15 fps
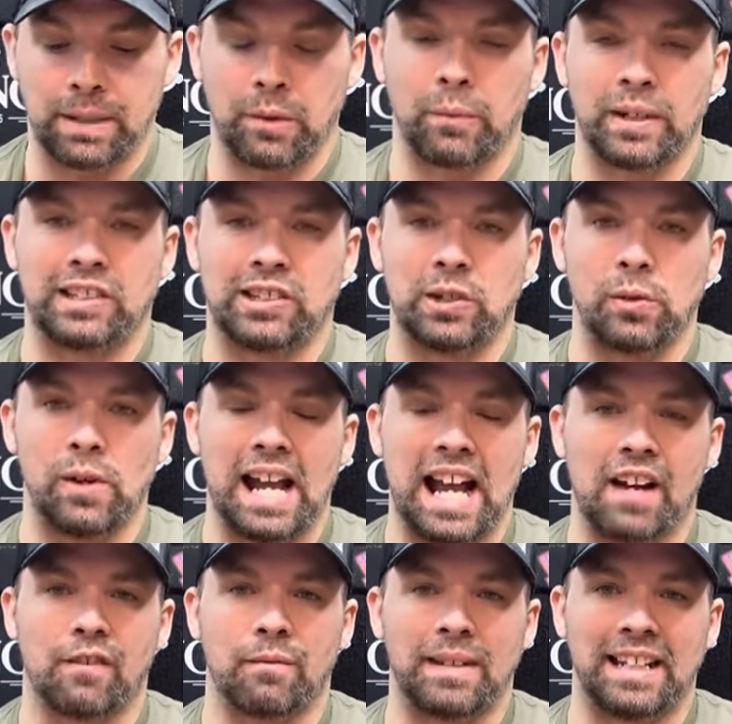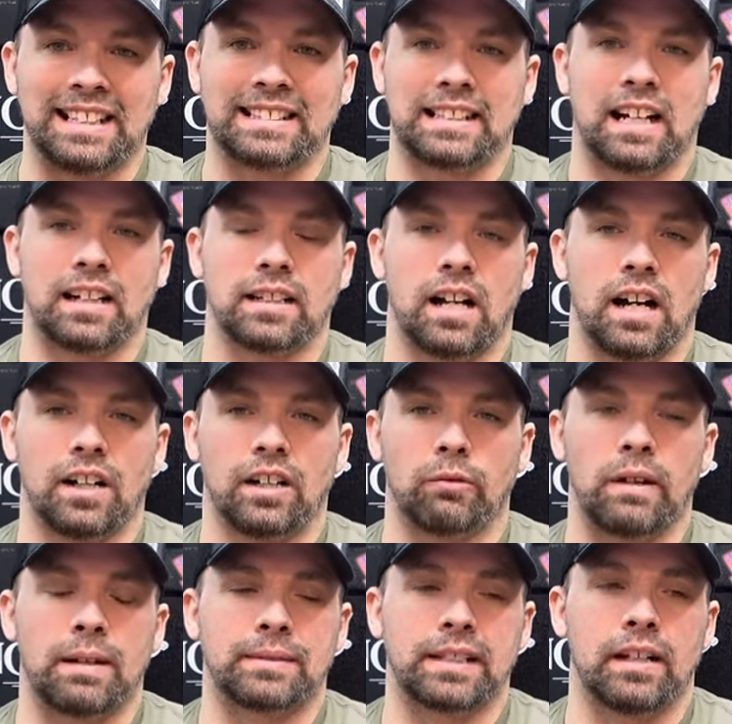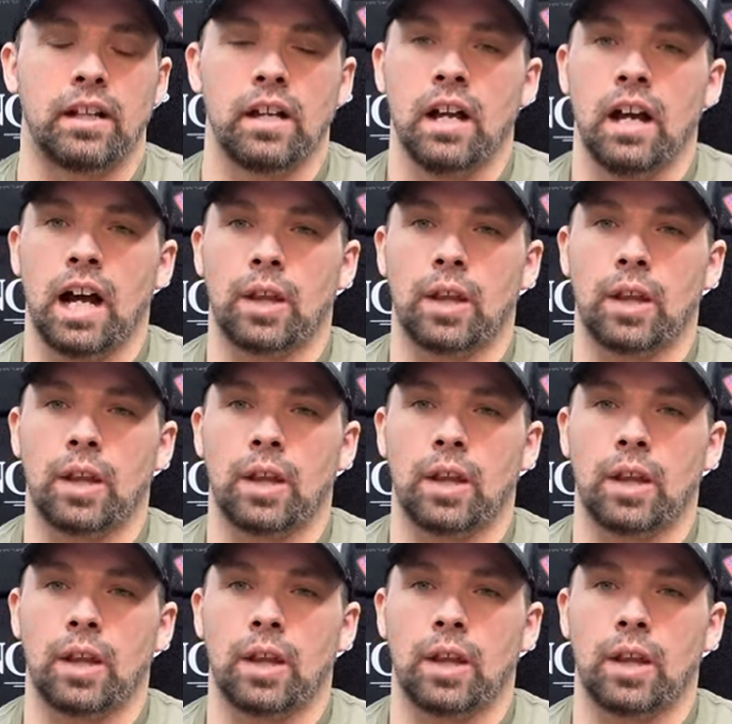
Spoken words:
But we do have them in stock on our website.